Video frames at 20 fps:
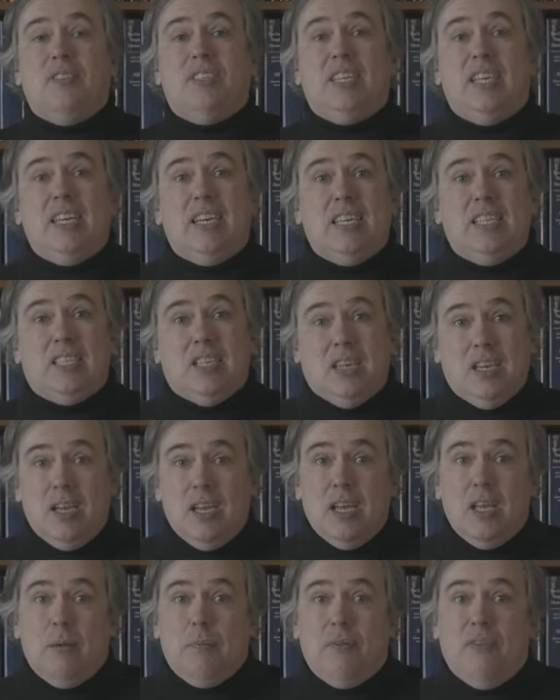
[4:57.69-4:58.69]
signature
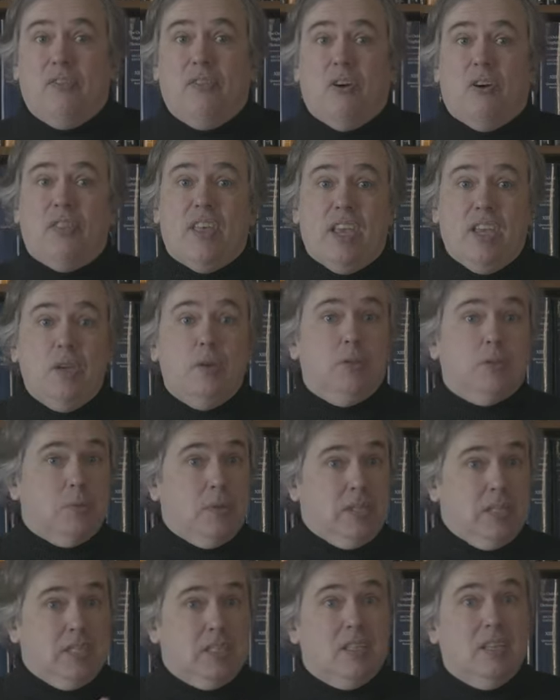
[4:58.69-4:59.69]
before they're used,
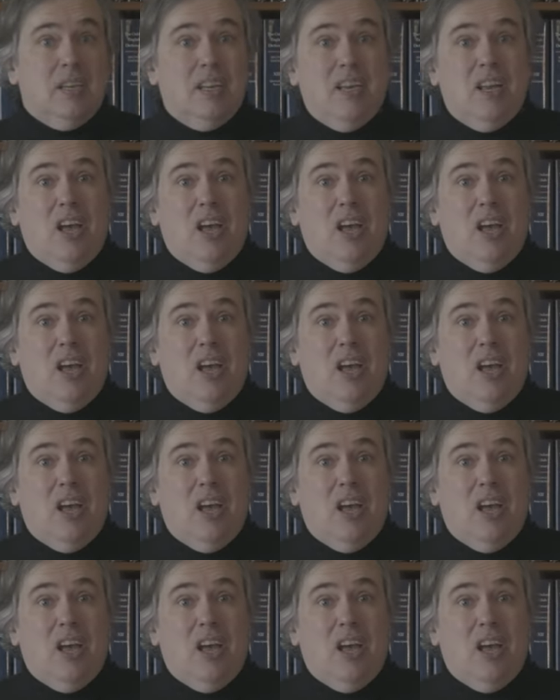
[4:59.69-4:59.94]
which is